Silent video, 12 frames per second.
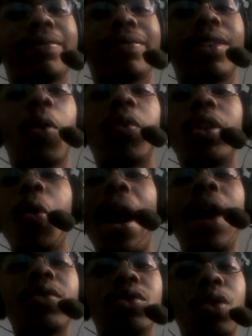No
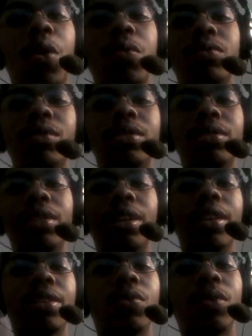outro. Just,
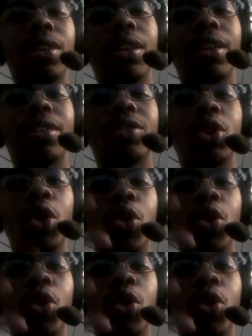it is what it is.